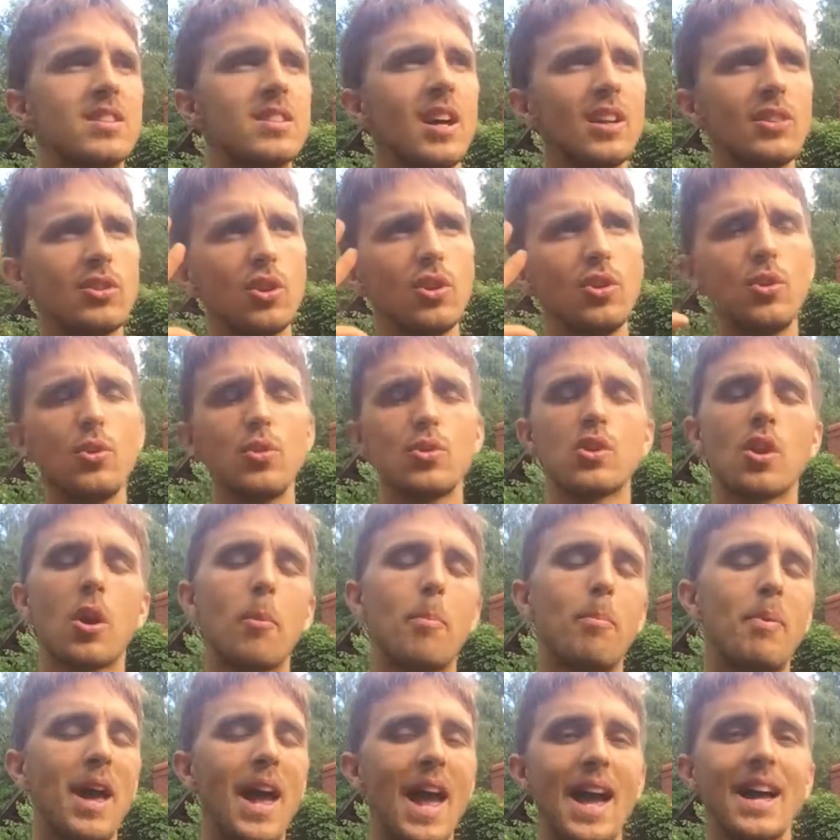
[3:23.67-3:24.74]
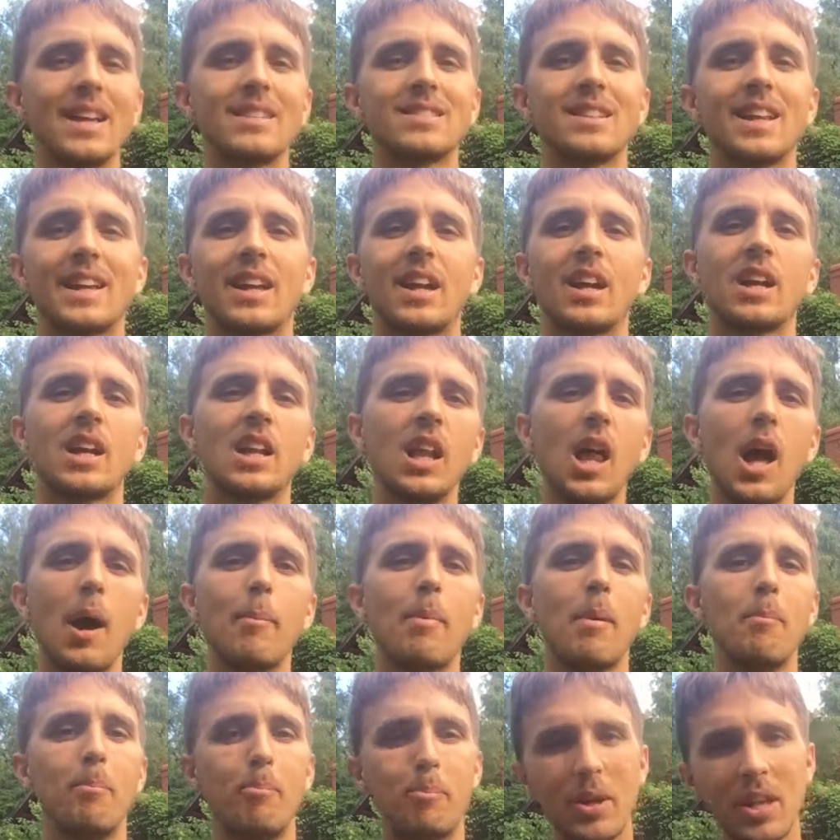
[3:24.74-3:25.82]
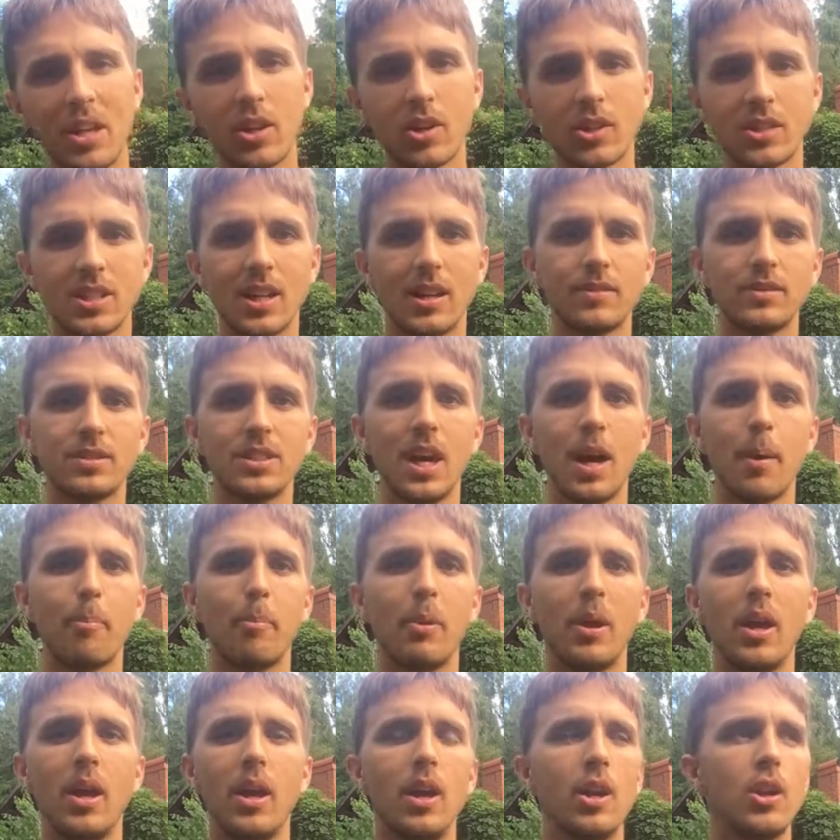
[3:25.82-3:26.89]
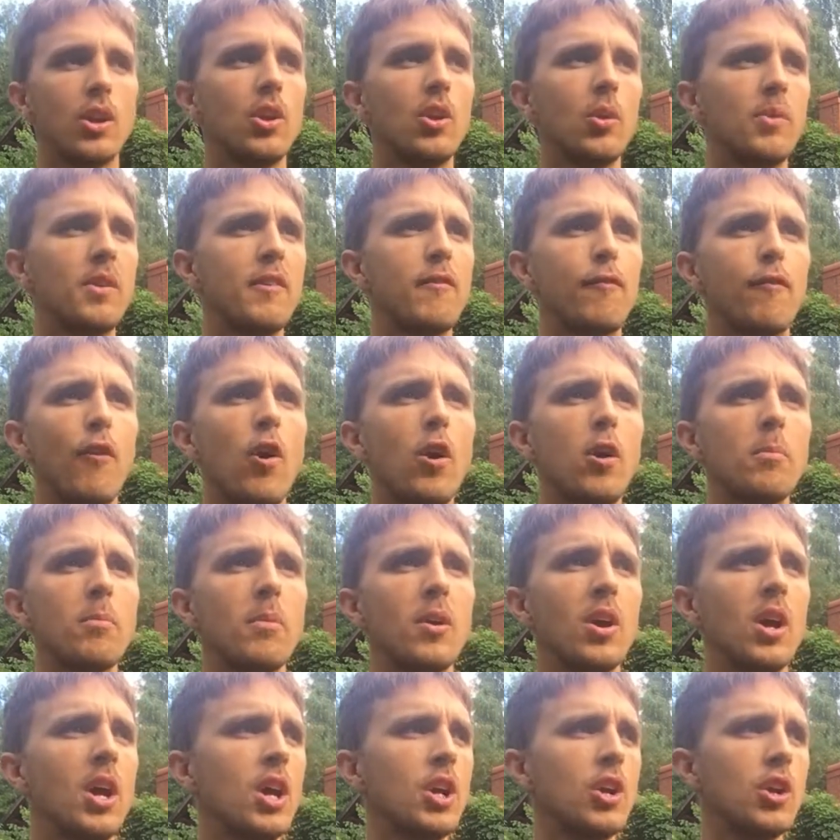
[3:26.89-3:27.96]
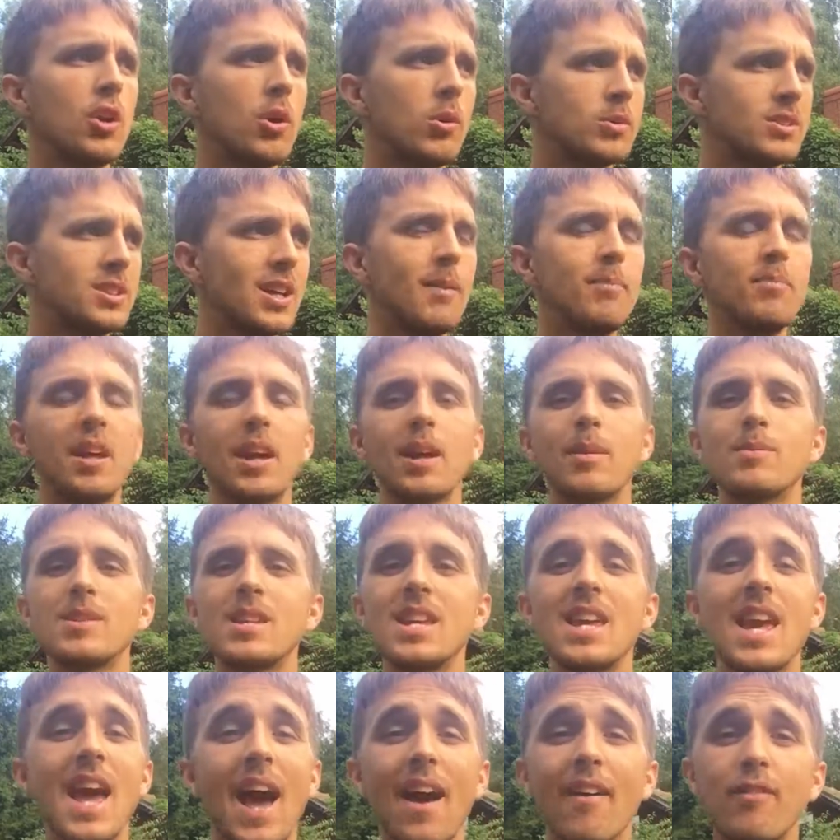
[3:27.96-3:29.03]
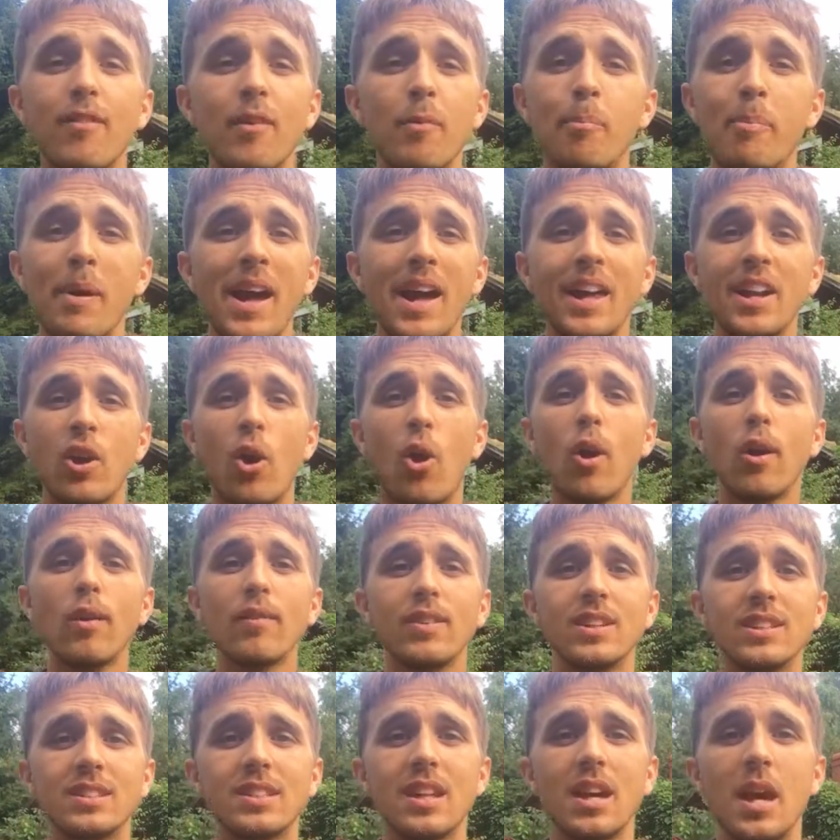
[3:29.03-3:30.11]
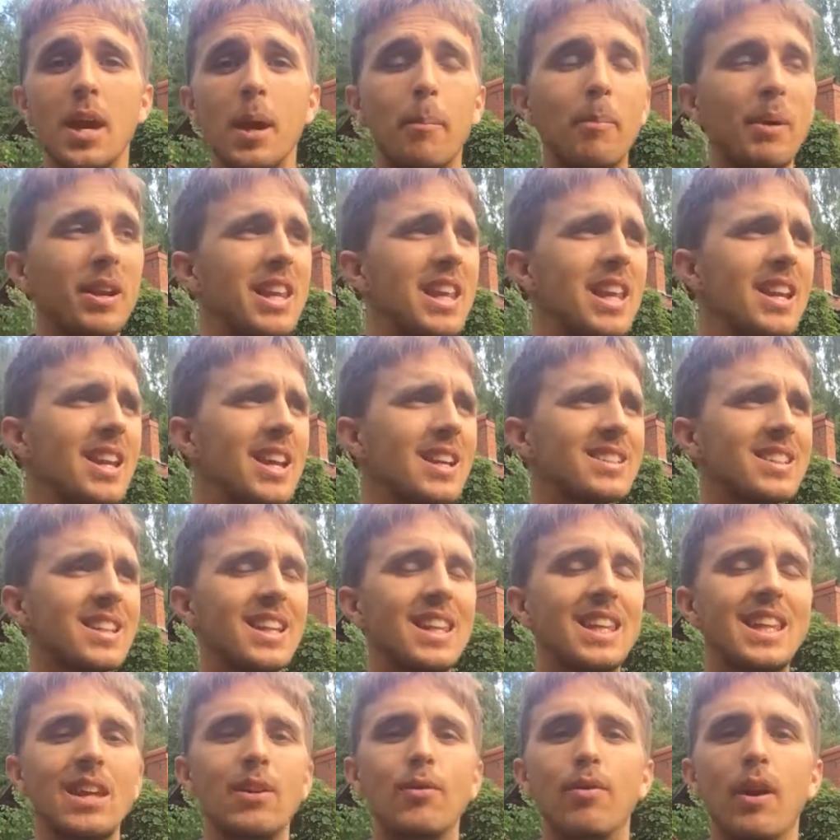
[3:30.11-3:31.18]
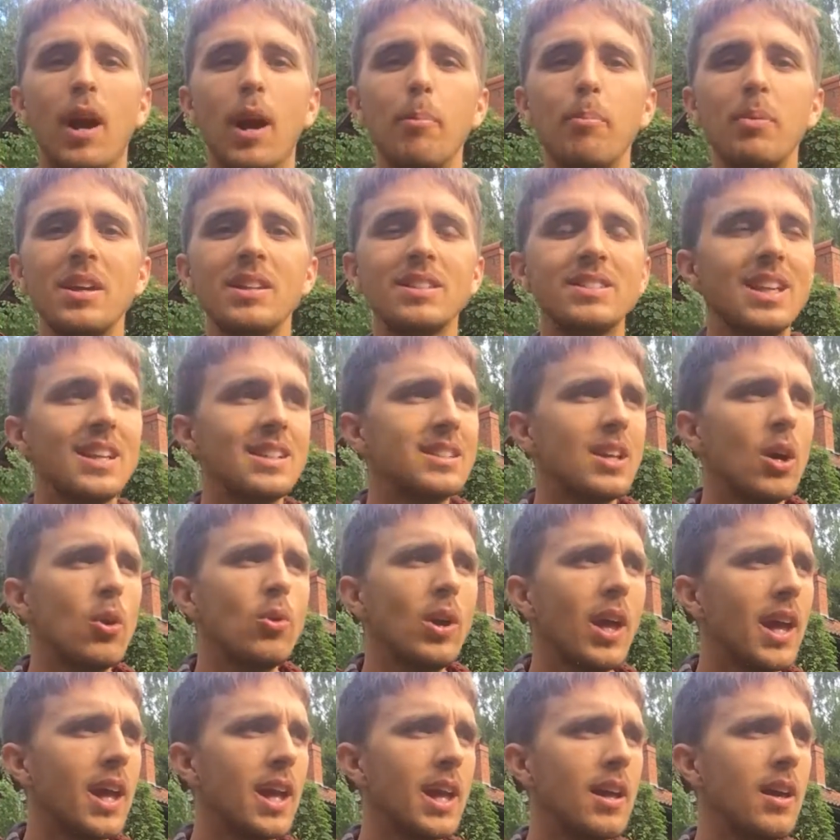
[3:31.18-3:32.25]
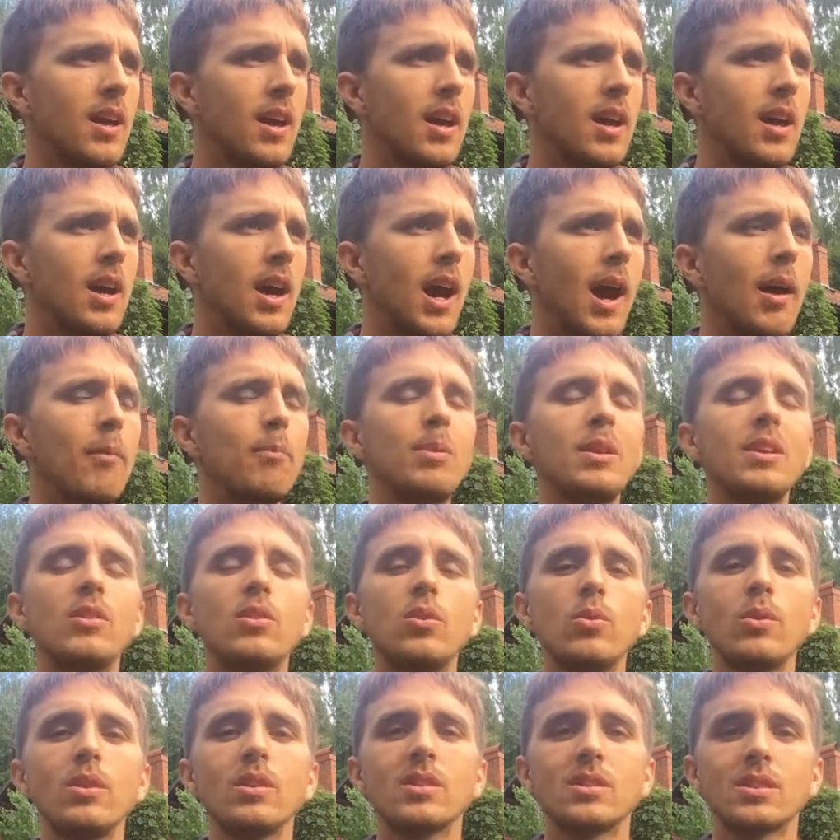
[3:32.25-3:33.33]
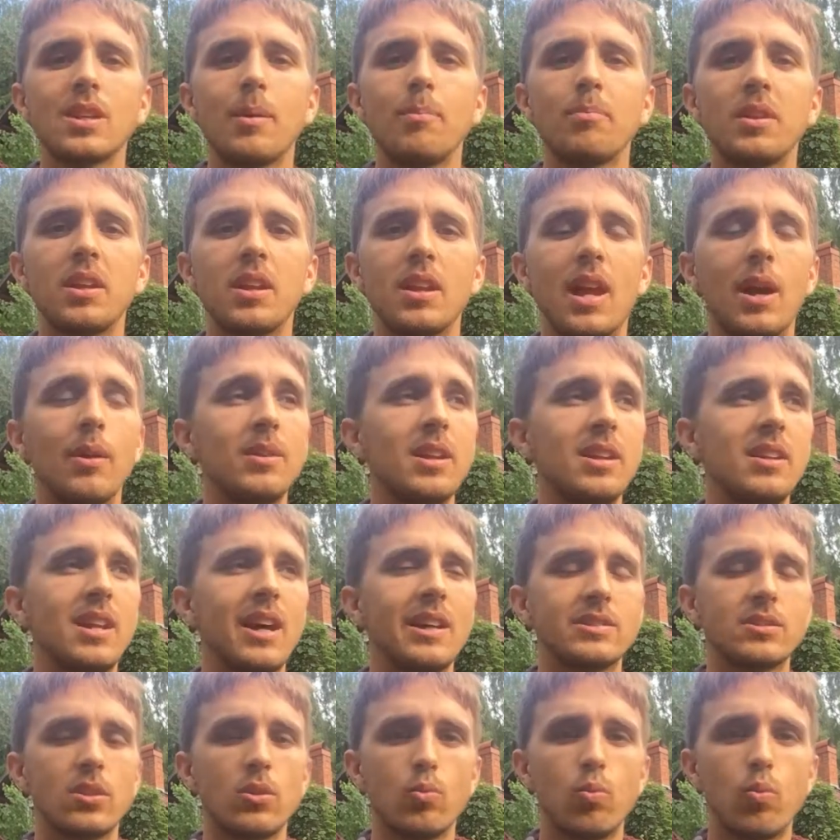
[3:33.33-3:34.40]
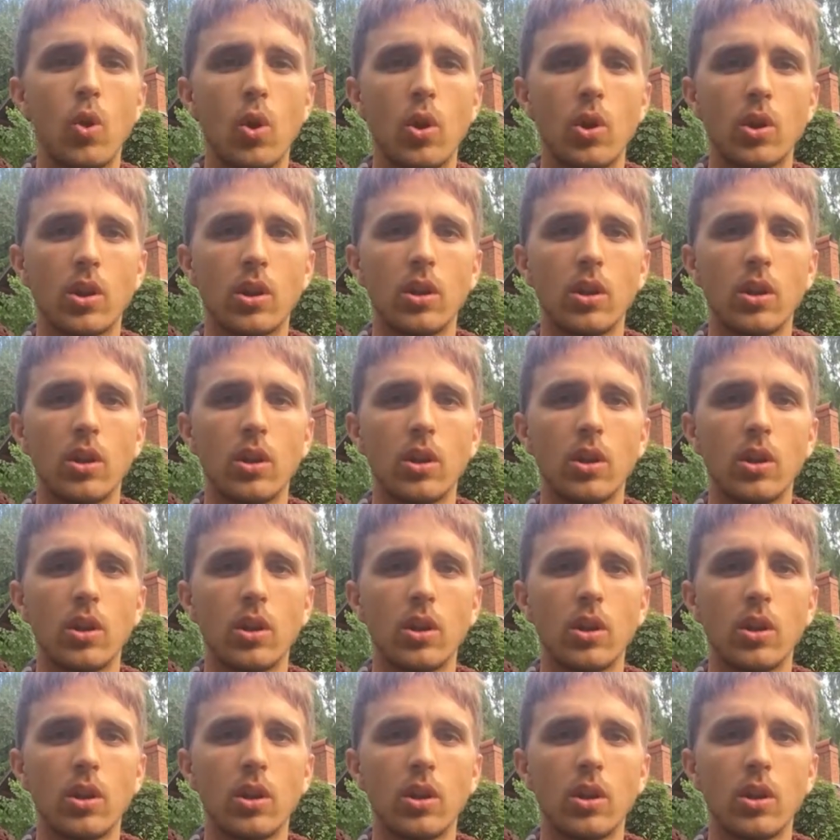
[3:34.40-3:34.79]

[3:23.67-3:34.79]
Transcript: not to use our past like a club and beat ourselves up. The farmer, sometimes he have a bad harvest, but he doesn't give up. He says, okay, I've been doing something now that doesn't work.